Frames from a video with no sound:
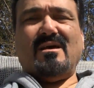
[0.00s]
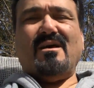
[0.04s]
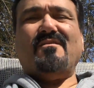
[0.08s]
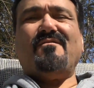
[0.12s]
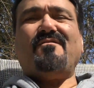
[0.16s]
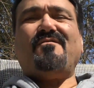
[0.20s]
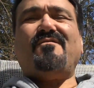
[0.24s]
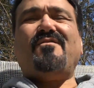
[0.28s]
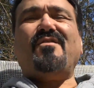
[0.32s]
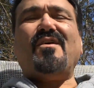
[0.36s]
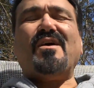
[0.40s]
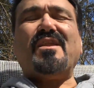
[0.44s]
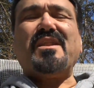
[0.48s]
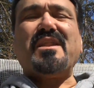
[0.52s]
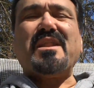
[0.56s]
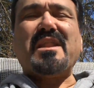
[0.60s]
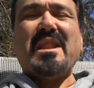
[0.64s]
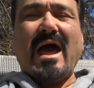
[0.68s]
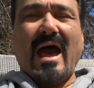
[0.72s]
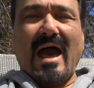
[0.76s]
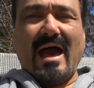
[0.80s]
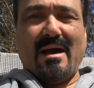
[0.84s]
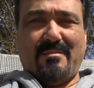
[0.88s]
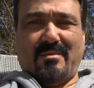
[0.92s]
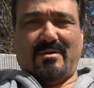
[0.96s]

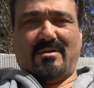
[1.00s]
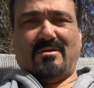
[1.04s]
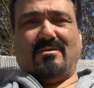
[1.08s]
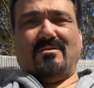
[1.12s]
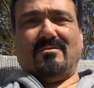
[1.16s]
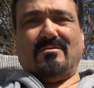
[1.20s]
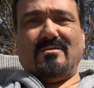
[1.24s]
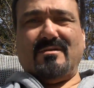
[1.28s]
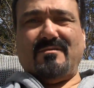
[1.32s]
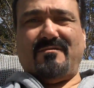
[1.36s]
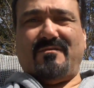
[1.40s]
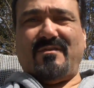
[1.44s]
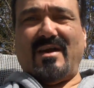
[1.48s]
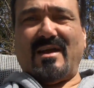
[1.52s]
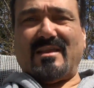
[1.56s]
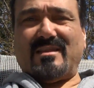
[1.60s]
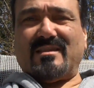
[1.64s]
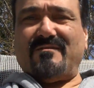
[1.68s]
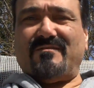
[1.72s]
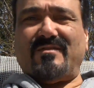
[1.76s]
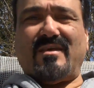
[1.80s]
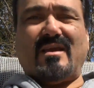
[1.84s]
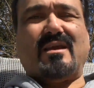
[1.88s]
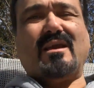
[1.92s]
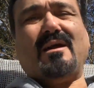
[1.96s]
Phenomenal. In fact,
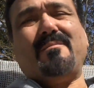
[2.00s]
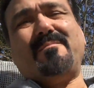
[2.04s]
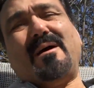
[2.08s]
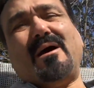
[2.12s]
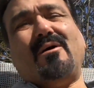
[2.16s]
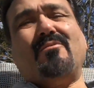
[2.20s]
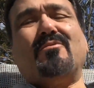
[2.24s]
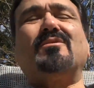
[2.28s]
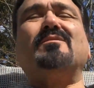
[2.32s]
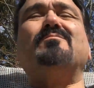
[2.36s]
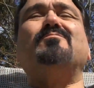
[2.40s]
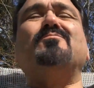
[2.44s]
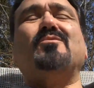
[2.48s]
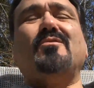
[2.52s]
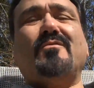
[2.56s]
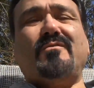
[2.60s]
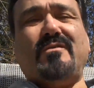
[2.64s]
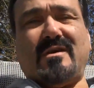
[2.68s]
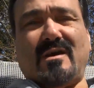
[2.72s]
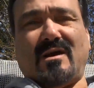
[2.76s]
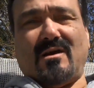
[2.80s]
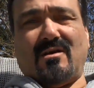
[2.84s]
if they come out with a movie,